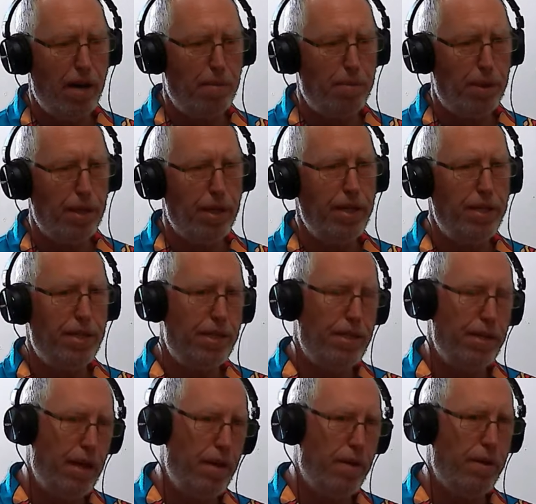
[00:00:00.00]
Police,
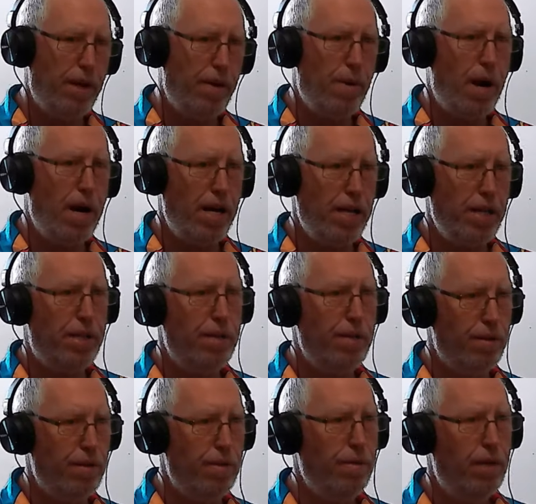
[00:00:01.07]
they run
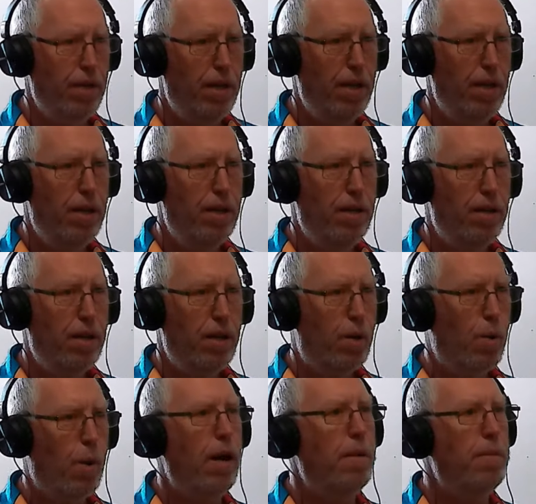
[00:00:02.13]
into
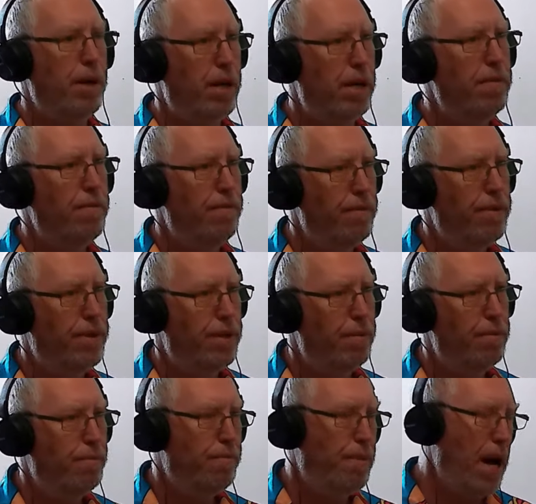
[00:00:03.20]
quite a bit of
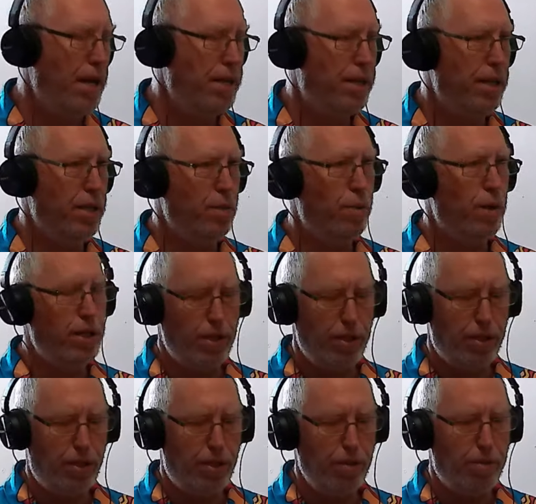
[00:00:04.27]
bad situations
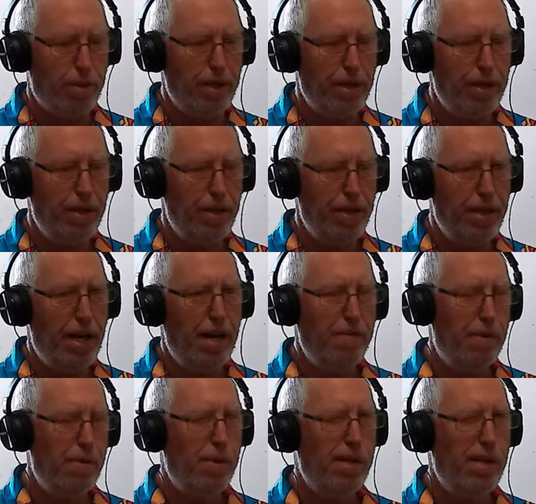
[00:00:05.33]
too, but you never
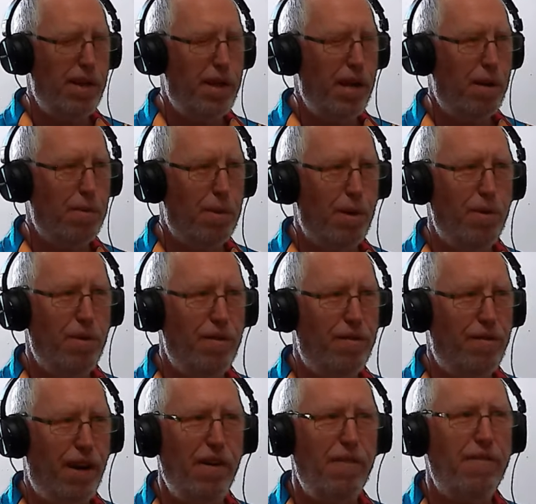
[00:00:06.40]
really think about
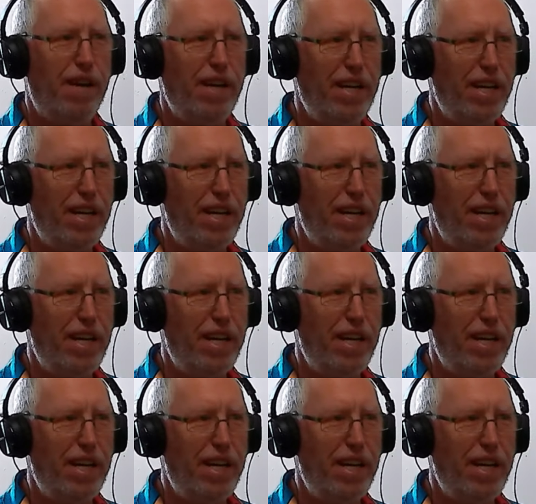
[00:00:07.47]
firefighting.